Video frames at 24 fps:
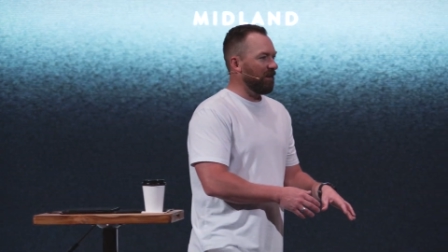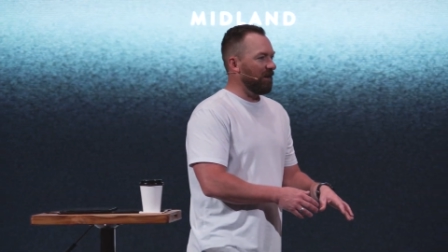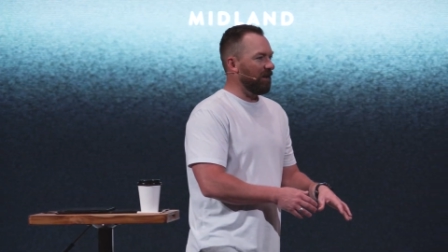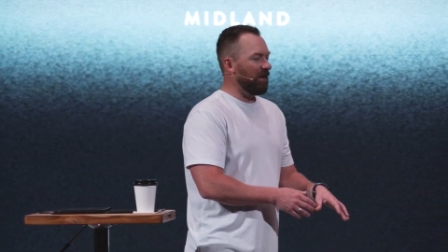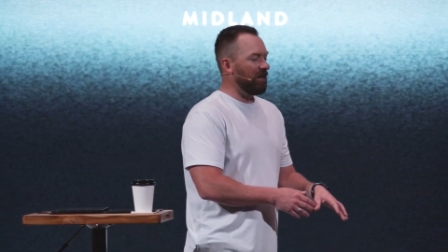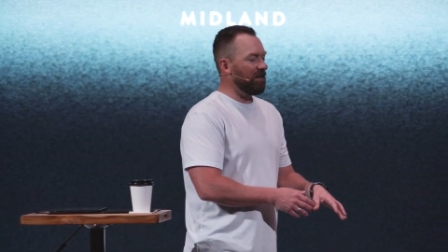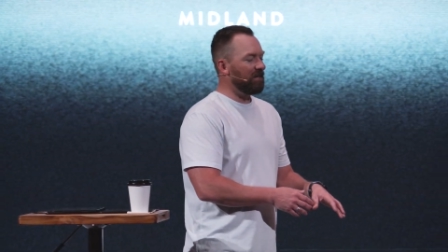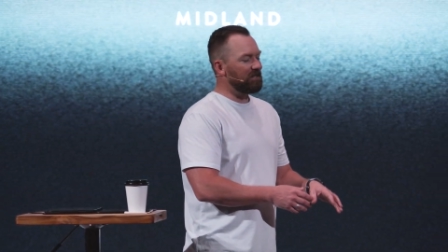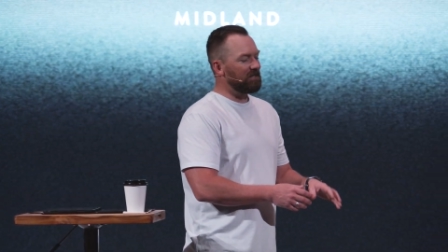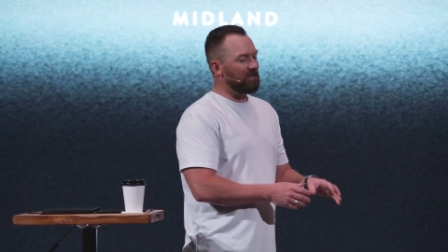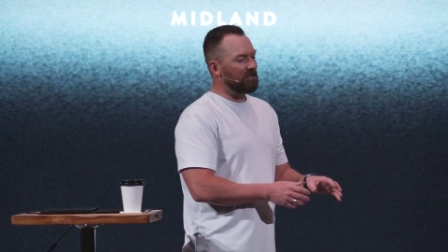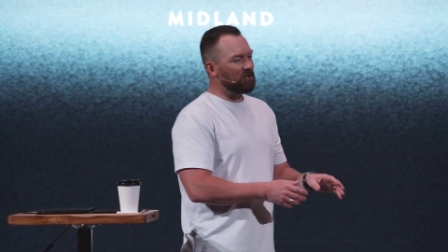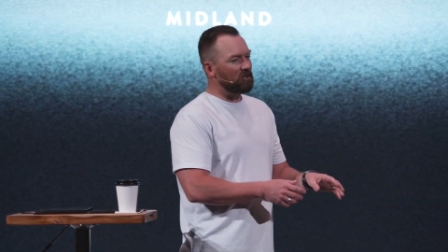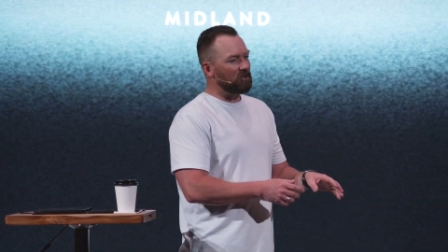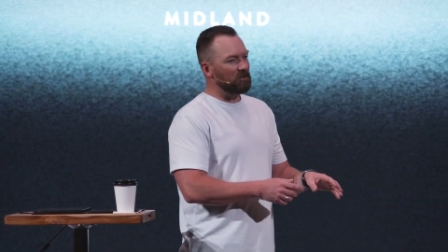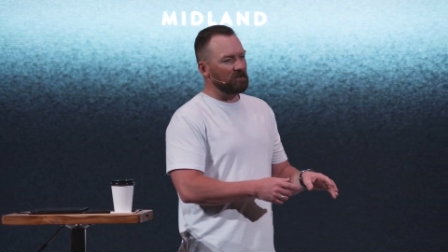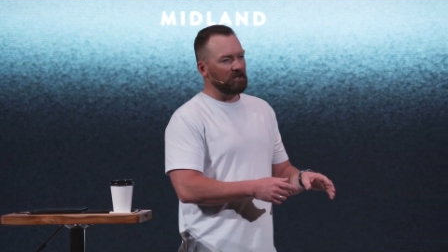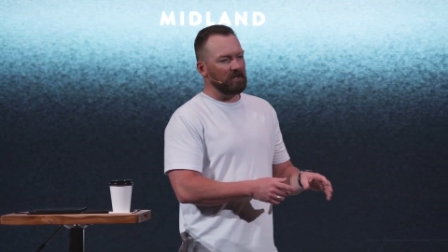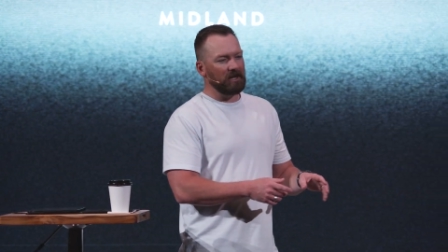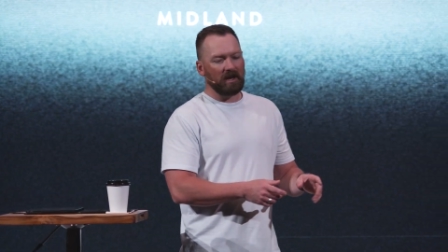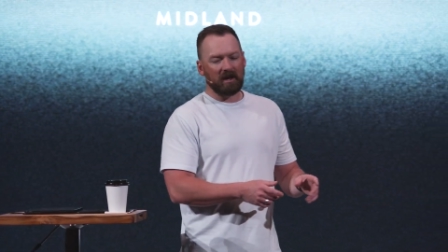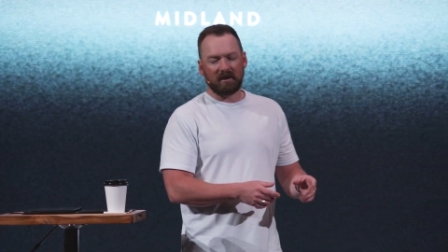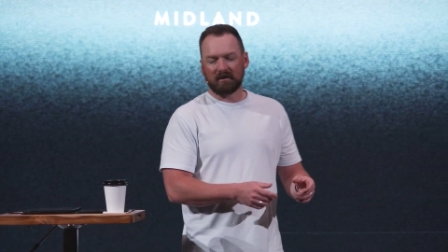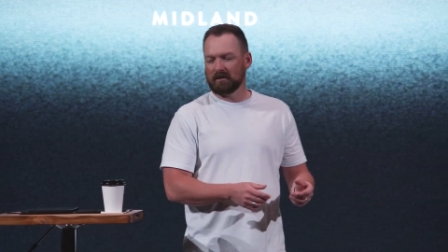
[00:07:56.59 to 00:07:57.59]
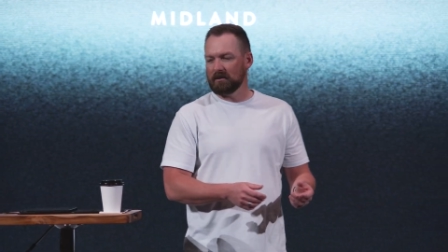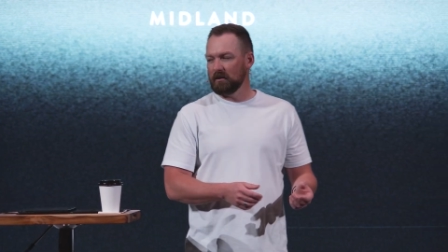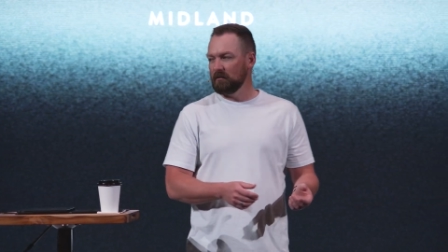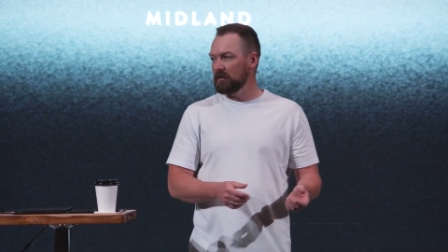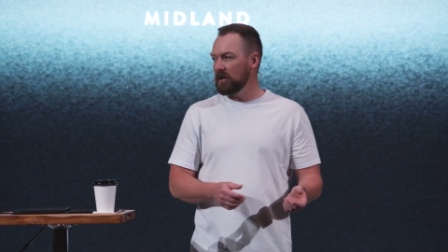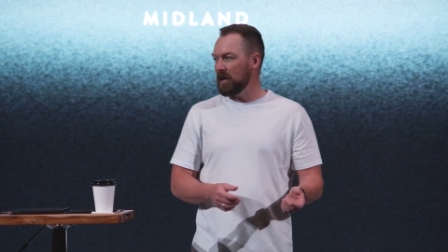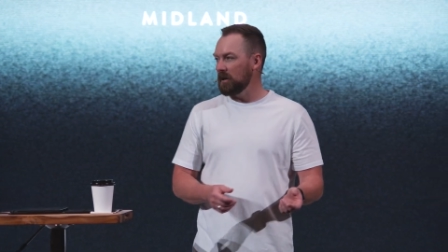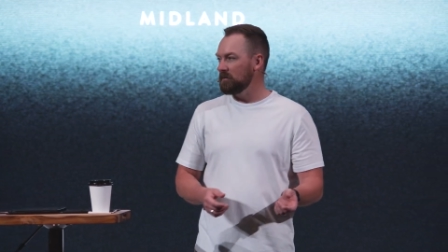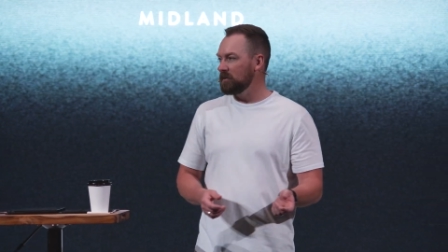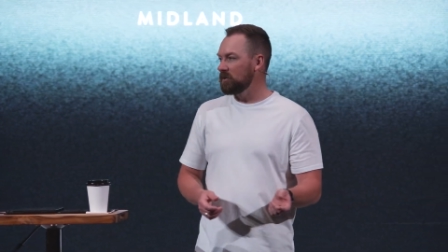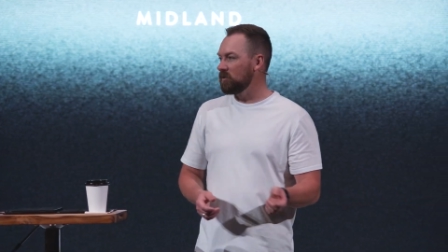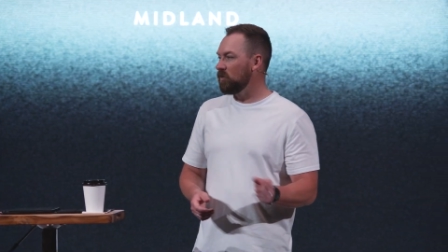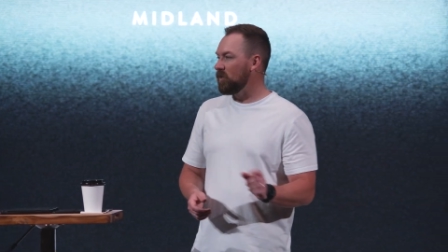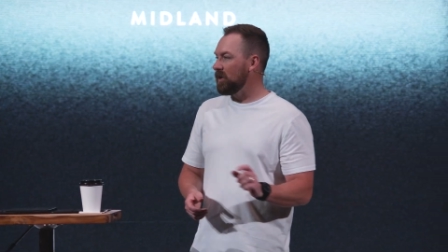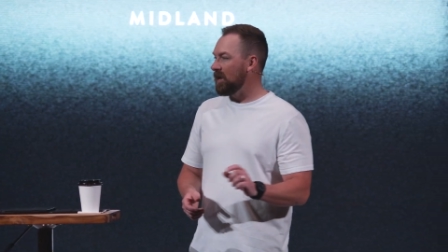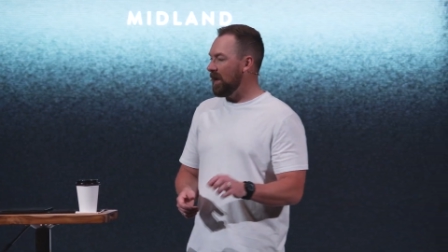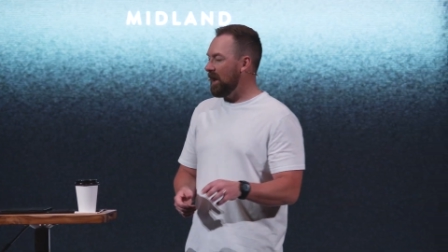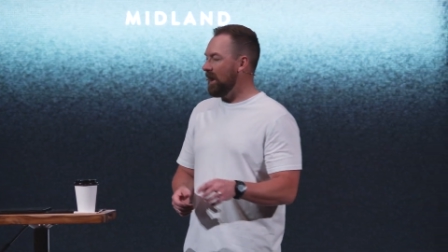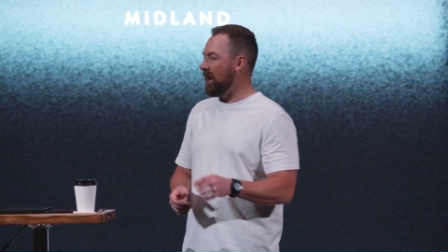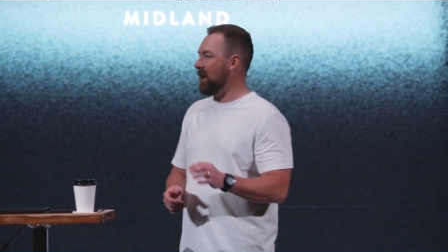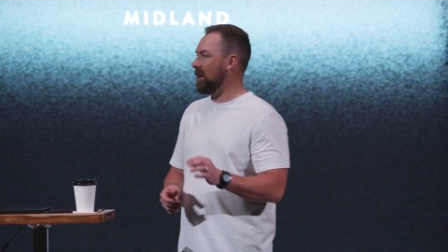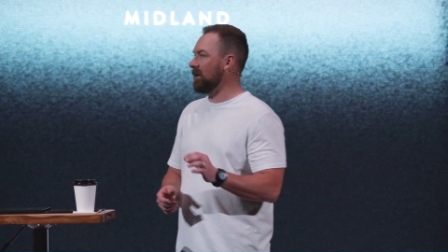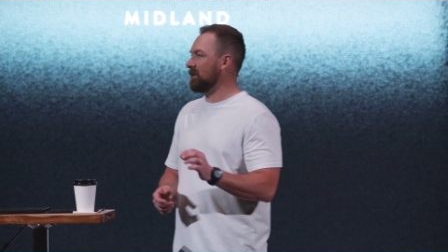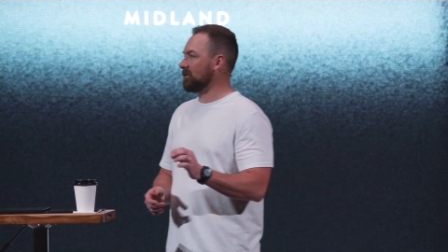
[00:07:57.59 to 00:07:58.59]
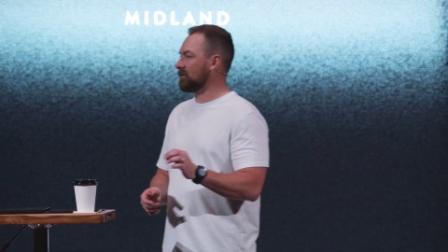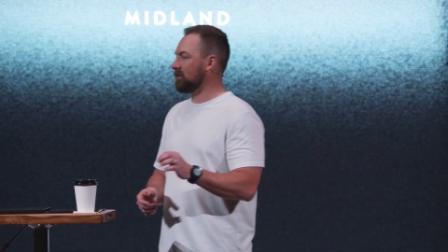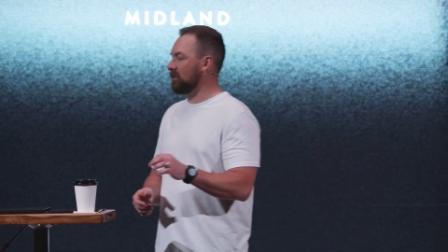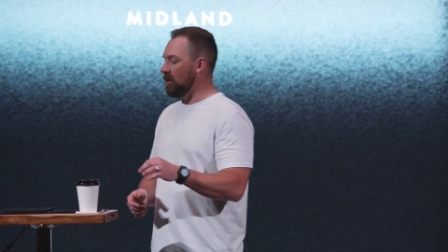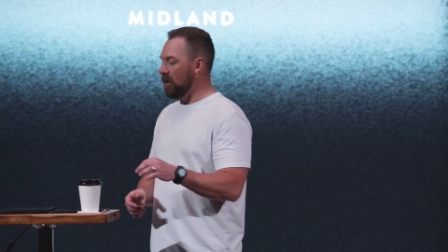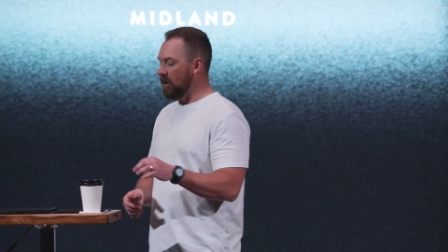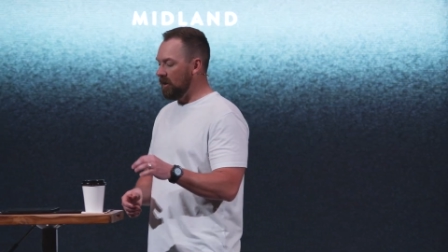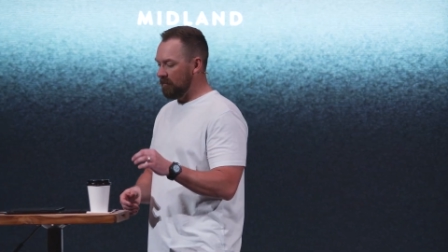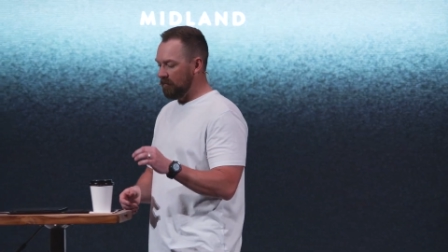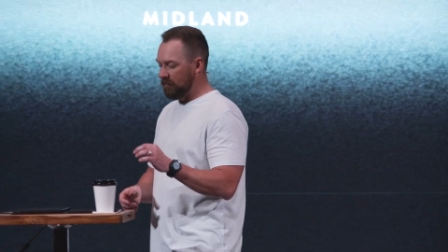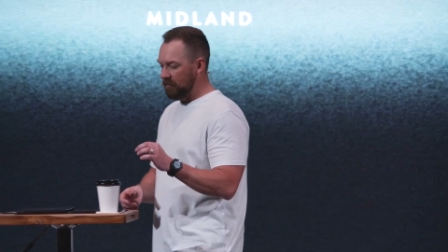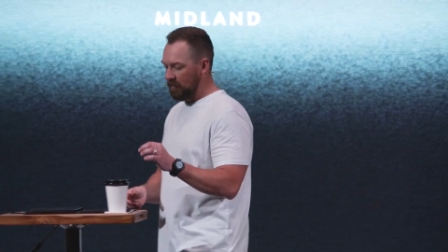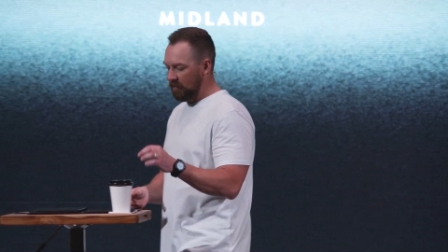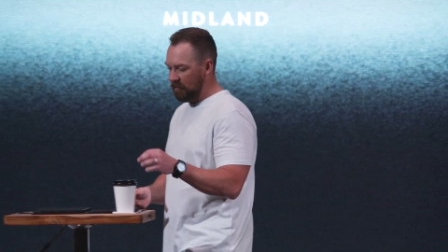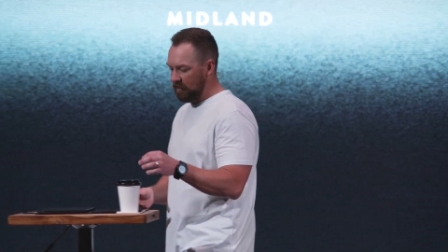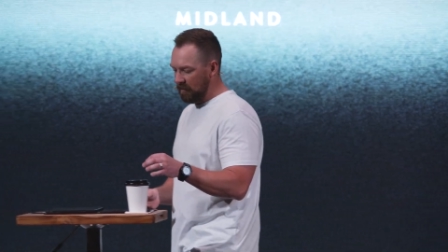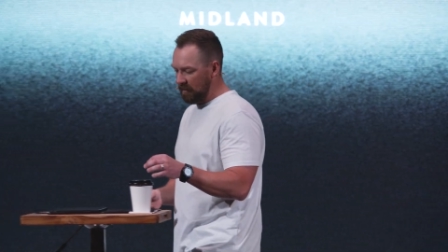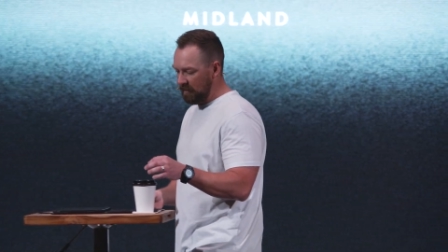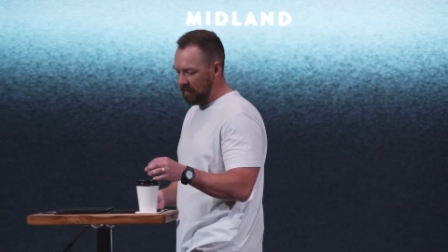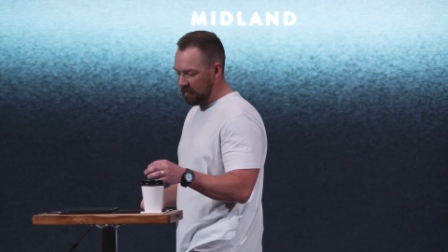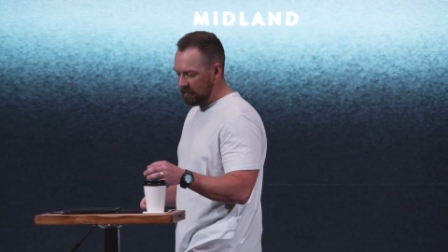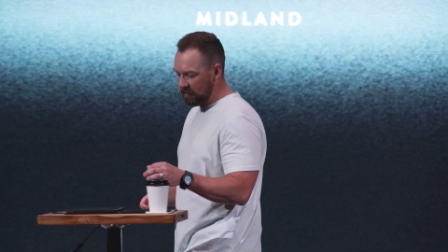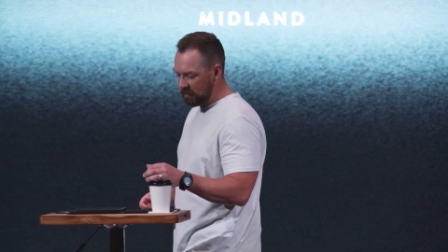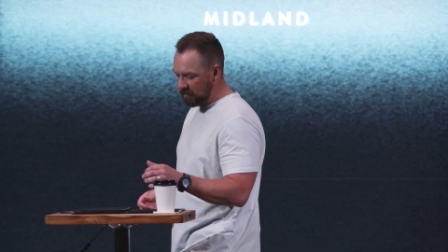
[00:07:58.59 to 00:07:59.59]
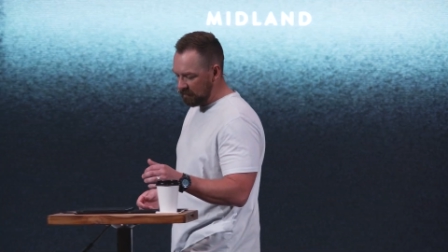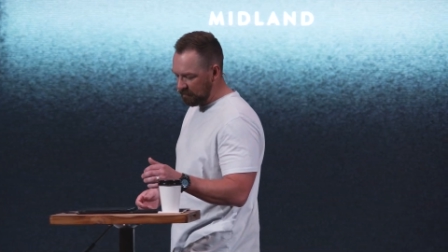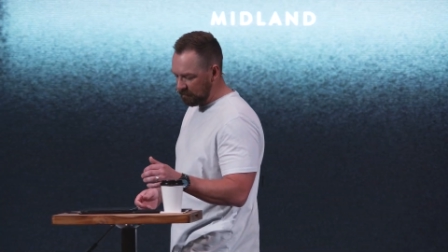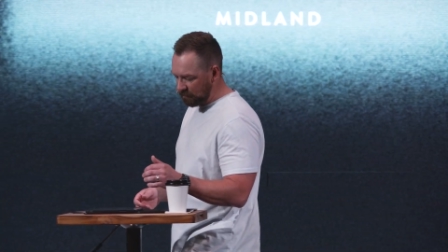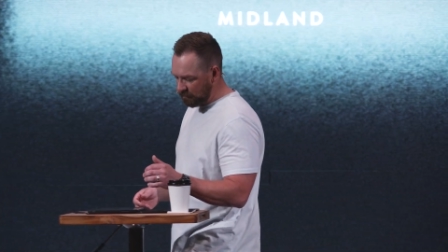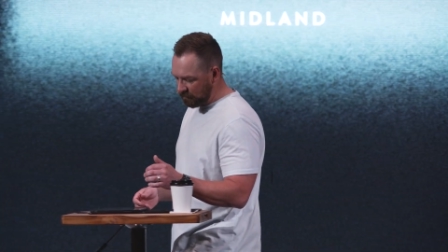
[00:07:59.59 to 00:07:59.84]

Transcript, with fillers: And it's interesting how sometimes we ask God for things